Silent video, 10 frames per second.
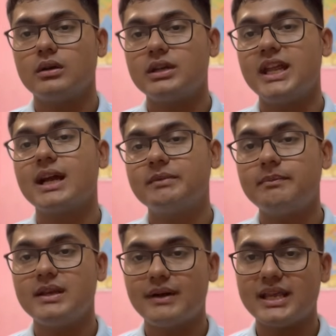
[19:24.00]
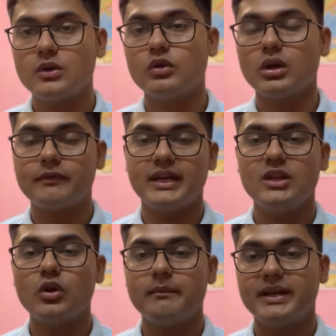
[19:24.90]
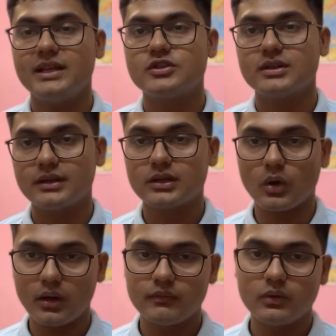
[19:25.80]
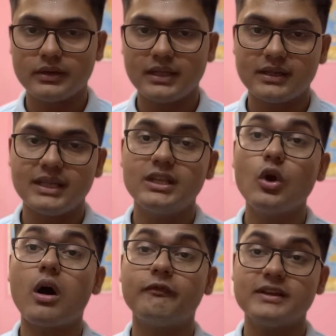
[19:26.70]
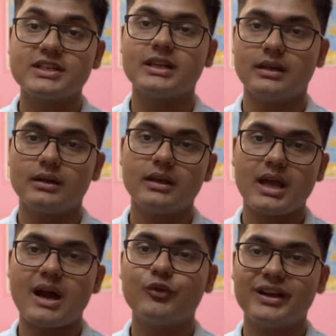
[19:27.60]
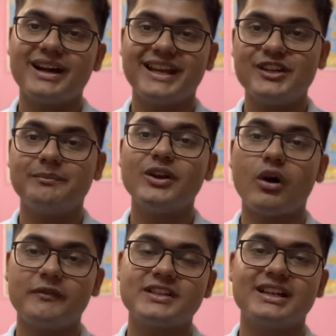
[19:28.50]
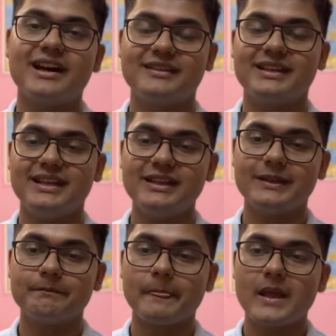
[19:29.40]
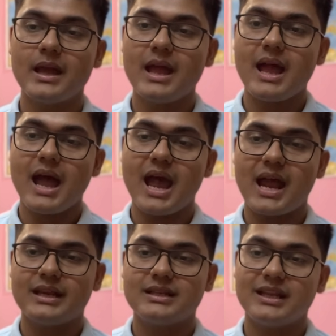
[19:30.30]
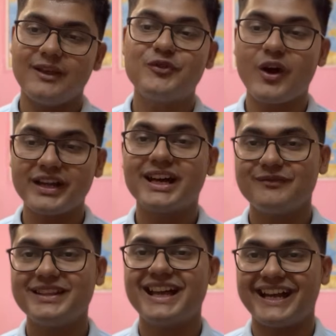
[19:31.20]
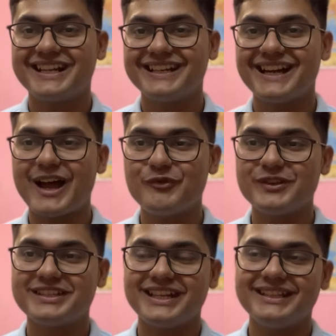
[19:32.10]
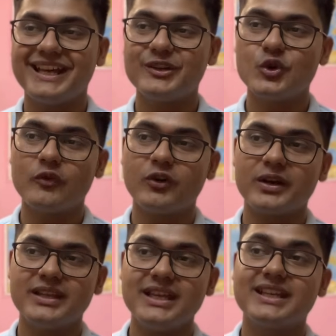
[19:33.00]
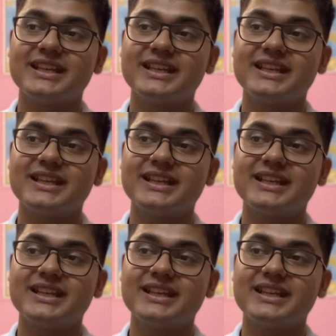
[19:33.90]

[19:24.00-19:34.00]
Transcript: take up the PYQs of reading comprehension, solve those, and see the official, I would again repeat, official answer keys. And if you are done with that, I would say then go for the